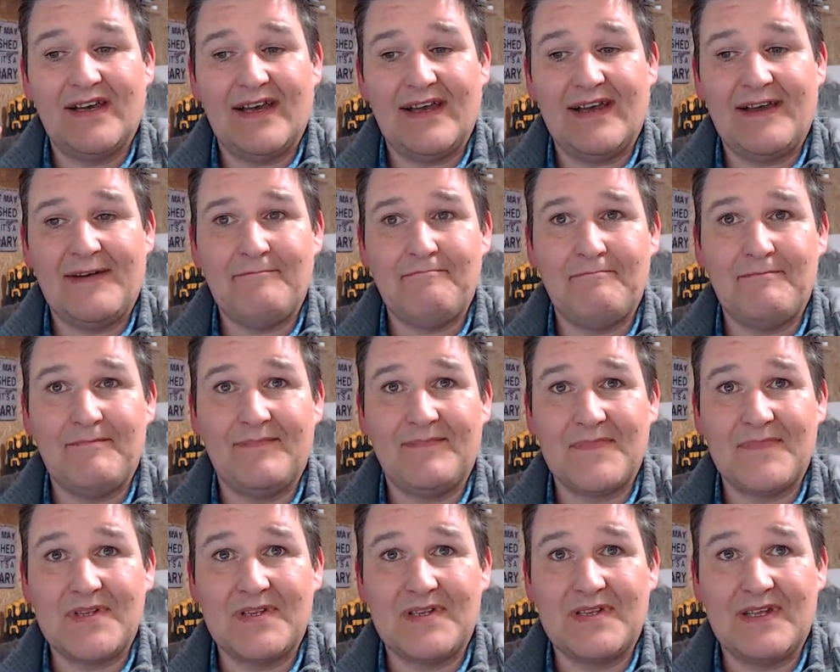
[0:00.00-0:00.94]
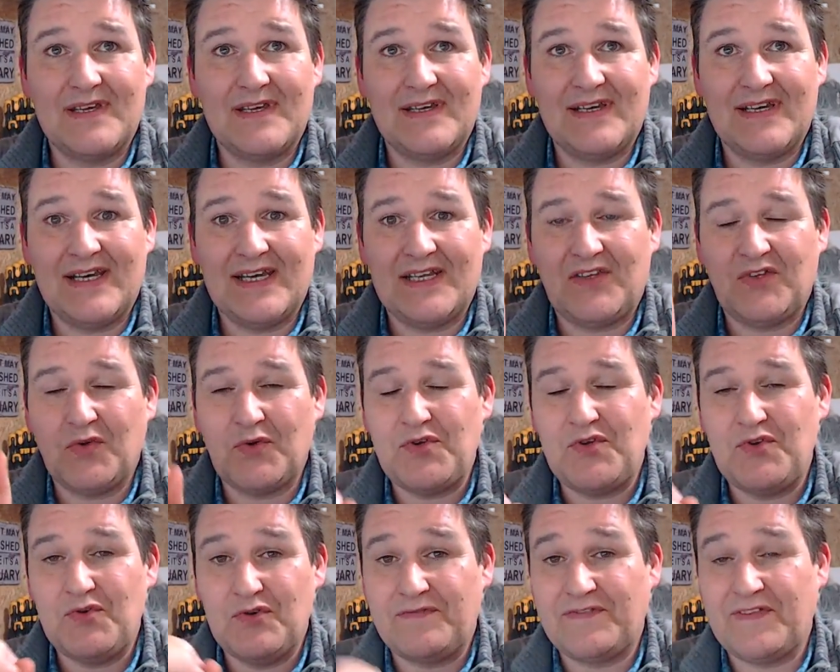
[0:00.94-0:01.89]
I
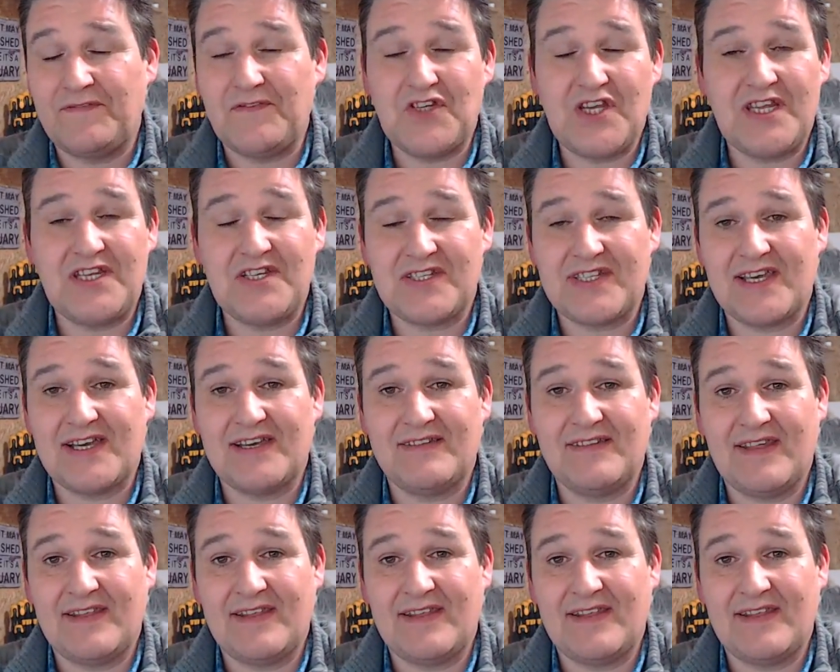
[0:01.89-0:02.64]
don't know if they've changed that.